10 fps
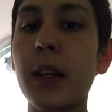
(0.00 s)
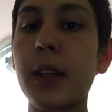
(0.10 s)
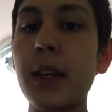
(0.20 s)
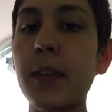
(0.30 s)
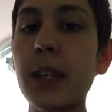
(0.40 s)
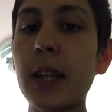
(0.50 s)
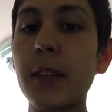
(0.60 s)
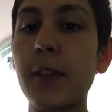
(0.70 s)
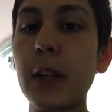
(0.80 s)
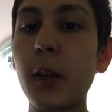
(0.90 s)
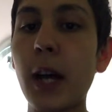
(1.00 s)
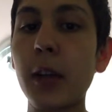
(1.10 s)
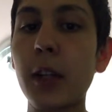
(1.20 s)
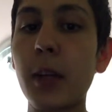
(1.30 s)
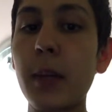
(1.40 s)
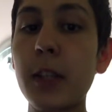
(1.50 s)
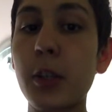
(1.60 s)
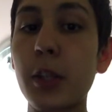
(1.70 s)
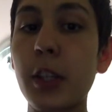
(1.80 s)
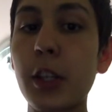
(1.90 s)
given that the final outcome is a
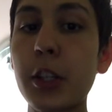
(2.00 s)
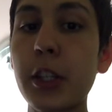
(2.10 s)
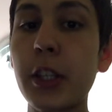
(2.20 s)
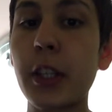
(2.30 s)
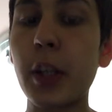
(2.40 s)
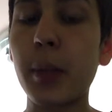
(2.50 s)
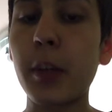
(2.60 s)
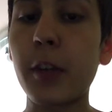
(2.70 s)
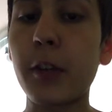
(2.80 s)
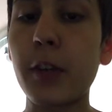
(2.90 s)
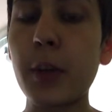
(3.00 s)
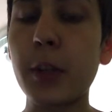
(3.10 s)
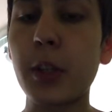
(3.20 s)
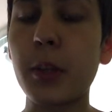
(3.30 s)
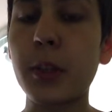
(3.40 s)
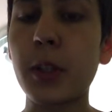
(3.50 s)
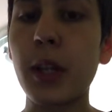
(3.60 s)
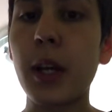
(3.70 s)
reduction in the number of chromosomes,